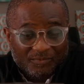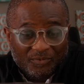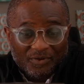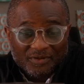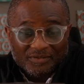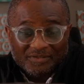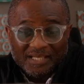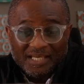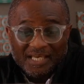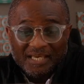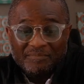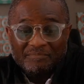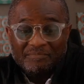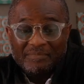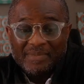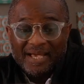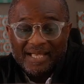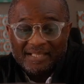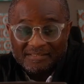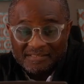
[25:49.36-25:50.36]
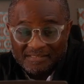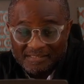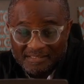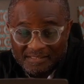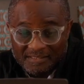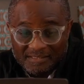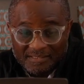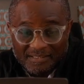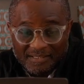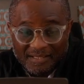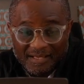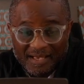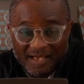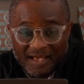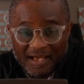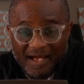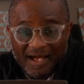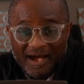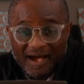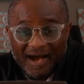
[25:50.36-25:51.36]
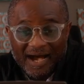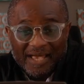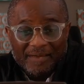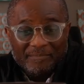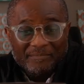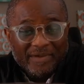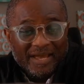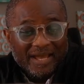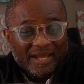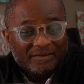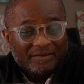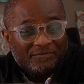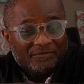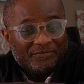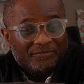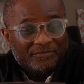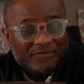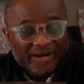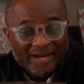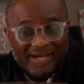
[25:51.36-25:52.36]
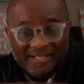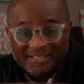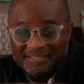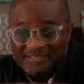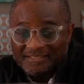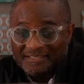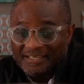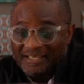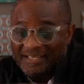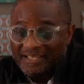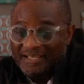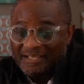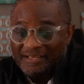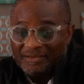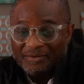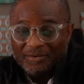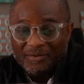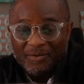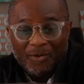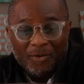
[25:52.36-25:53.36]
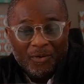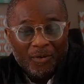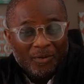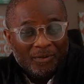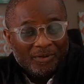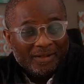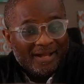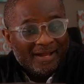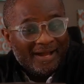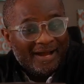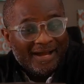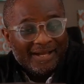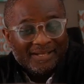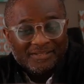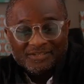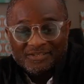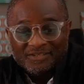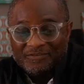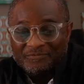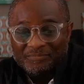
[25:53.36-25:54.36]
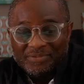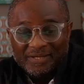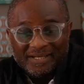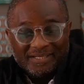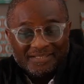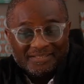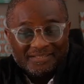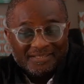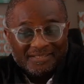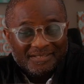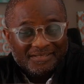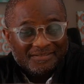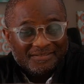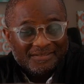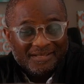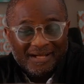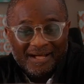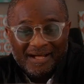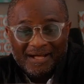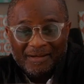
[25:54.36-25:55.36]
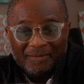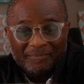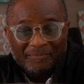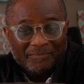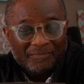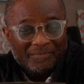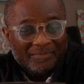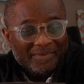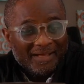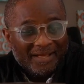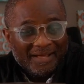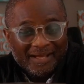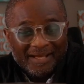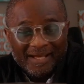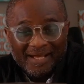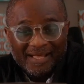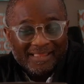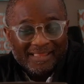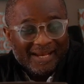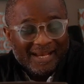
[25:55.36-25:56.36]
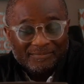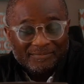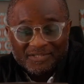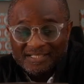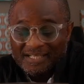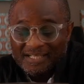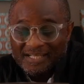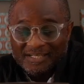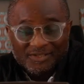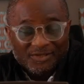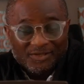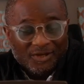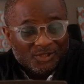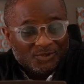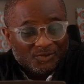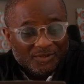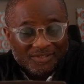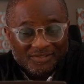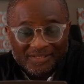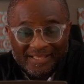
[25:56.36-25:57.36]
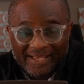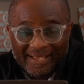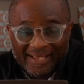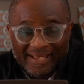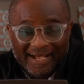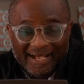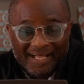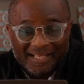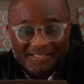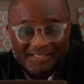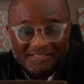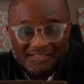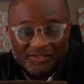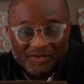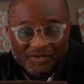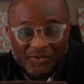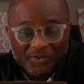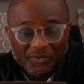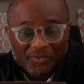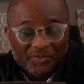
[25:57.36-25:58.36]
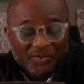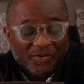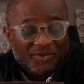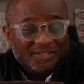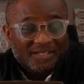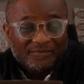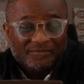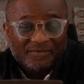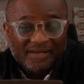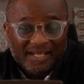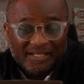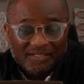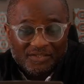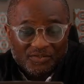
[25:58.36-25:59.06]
worked in Nigeria for about 7 years. And then here I am now, the artist, don't know what you call me,